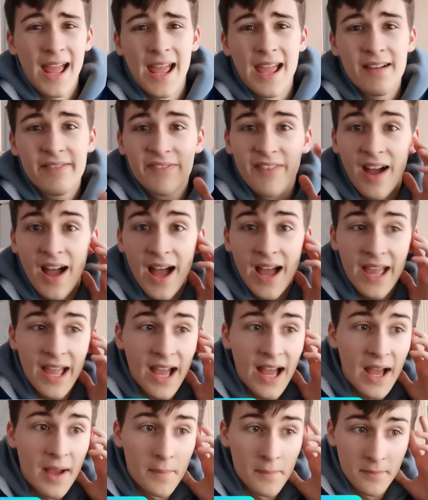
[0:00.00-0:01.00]
If I
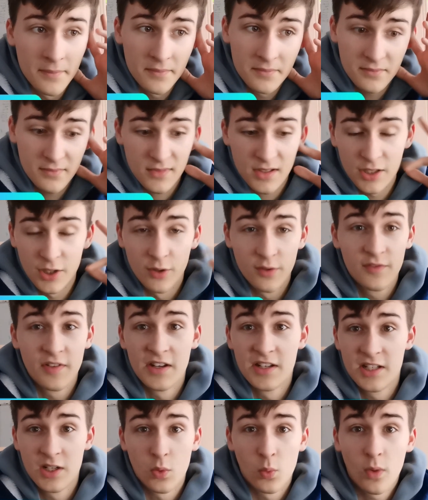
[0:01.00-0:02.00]
am,
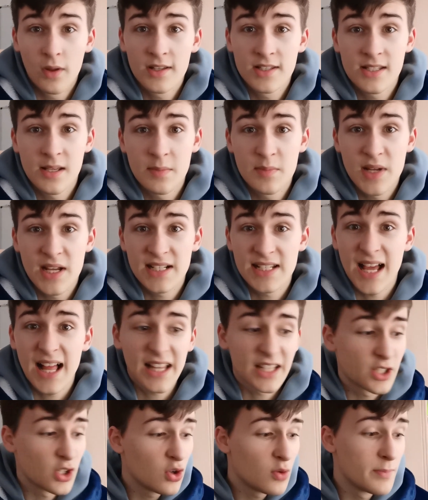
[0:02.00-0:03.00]
finishing one subject,
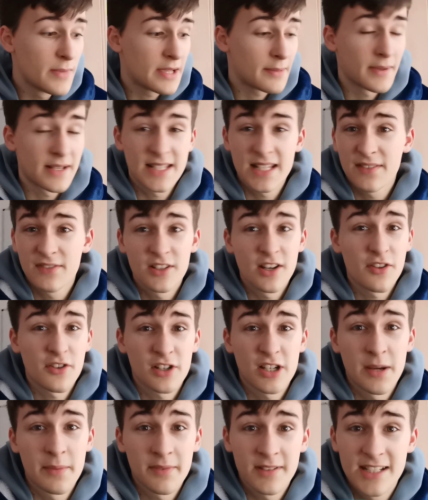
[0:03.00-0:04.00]
I'll go make myself
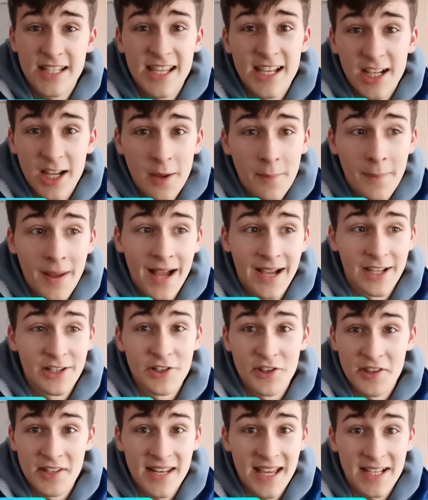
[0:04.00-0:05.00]
another cup of tea and come back
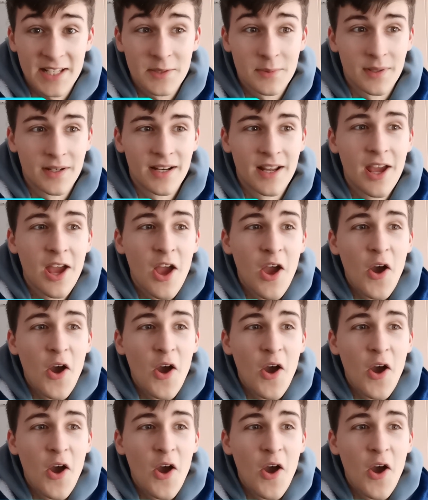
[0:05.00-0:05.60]
and do the next one.